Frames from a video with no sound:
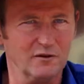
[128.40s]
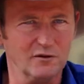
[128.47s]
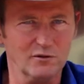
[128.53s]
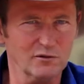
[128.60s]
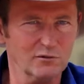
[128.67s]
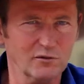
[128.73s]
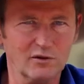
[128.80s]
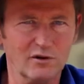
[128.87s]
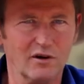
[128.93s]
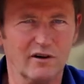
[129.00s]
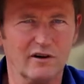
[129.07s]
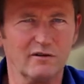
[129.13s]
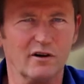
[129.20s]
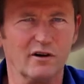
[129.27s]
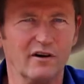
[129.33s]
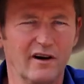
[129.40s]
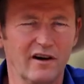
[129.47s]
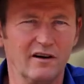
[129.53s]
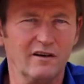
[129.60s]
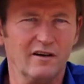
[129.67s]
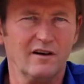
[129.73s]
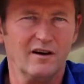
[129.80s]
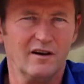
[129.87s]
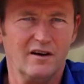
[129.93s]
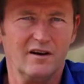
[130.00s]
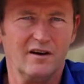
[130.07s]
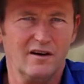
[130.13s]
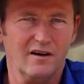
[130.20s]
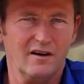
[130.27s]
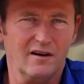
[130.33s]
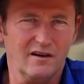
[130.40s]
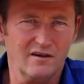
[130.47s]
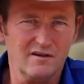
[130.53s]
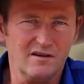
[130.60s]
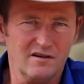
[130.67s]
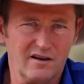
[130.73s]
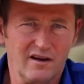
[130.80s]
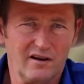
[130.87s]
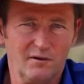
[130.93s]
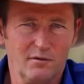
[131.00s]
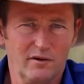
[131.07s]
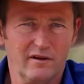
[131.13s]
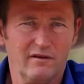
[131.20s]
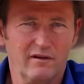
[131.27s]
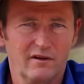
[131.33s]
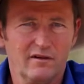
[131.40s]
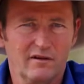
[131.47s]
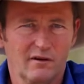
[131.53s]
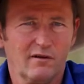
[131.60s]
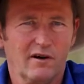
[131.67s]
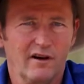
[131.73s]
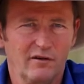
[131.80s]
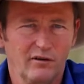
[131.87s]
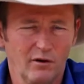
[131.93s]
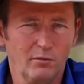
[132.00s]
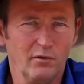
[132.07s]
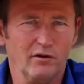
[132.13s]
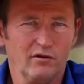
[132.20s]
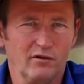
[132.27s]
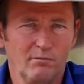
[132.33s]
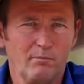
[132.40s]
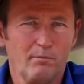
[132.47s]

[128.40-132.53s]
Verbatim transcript: a normal kind of a grant uh, is exactly where the, the greatest help is.